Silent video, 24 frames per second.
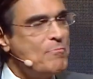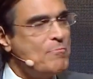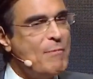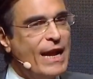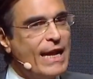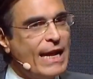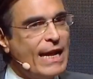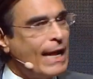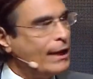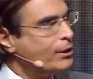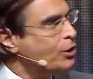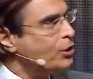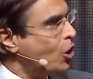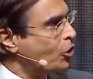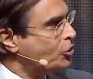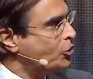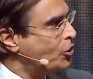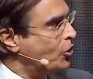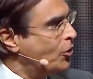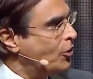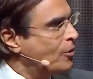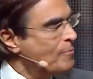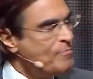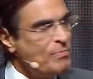medical
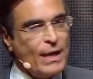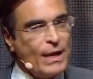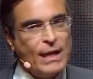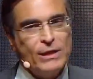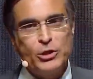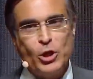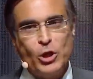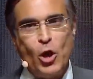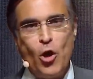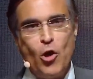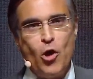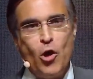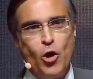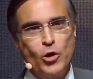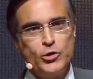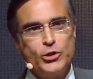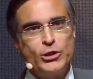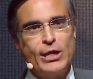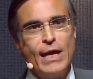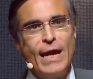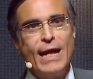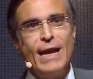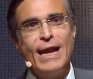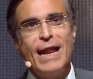doctor. So
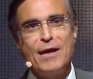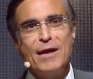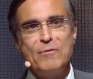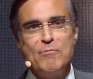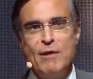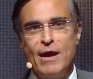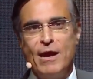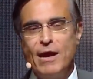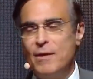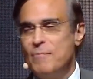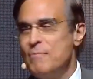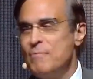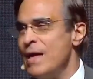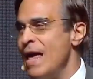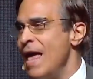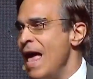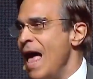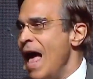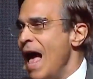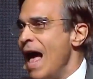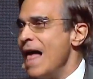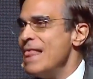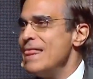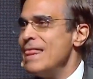José, like me.
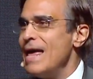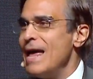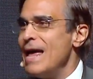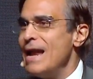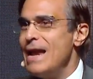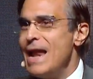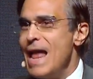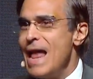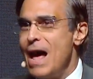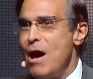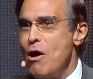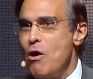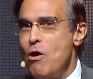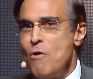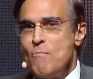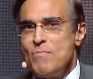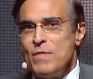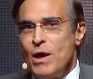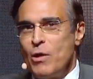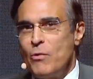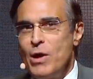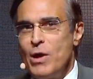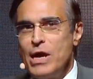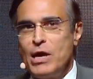And then now
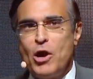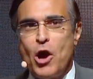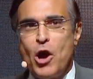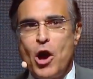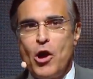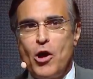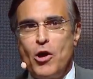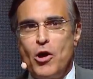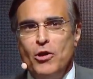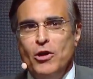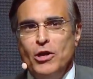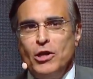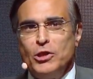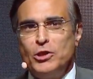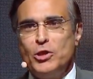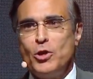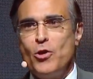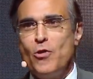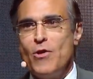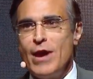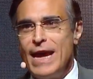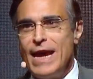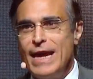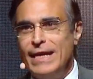we go
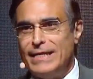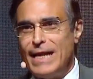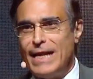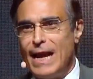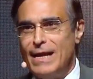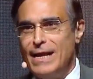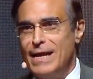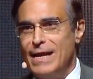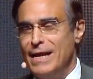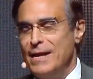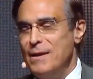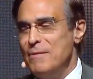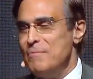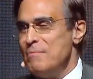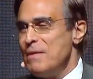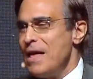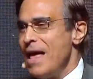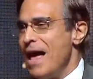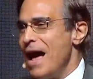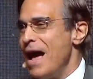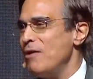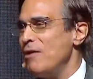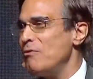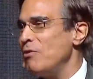to Italy,
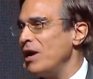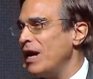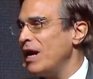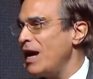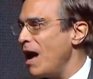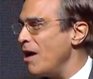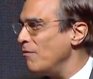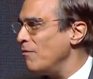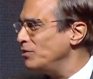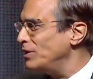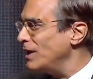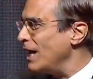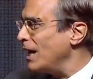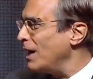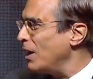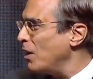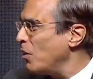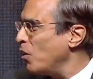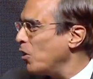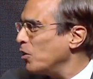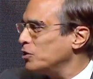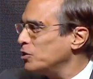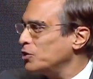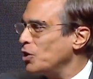and we have
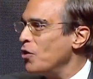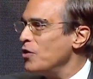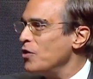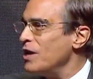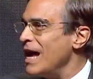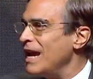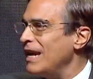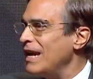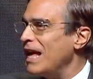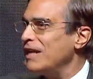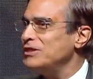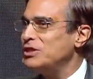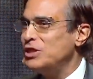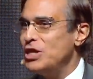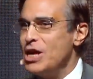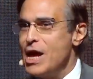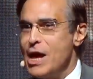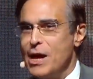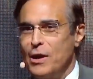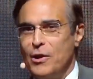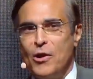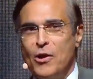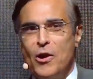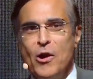Generoso
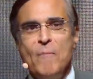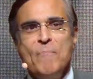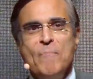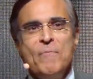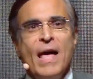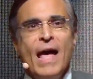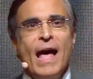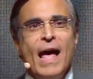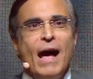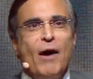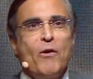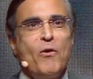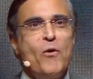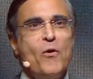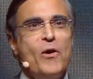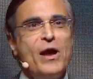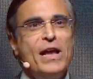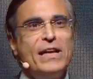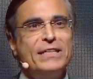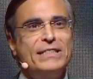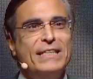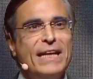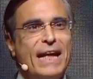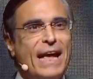Ianniciello, who
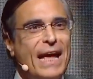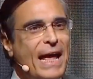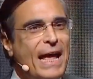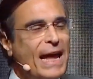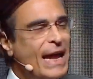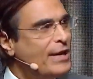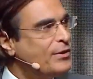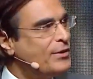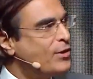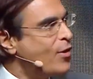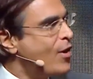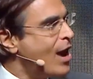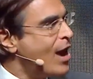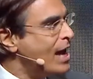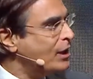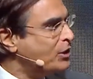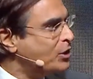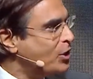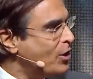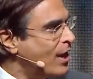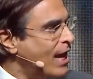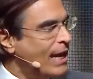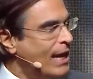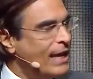is the
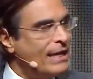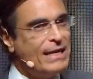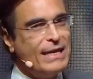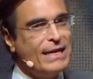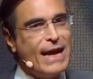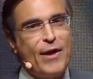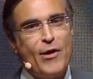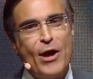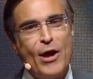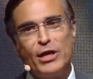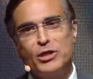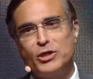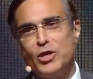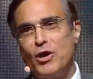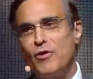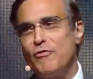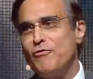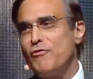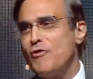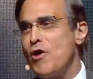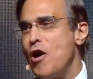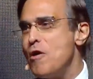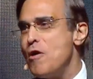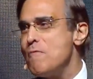international director
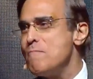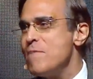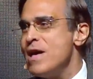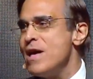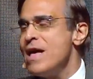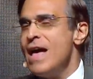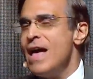from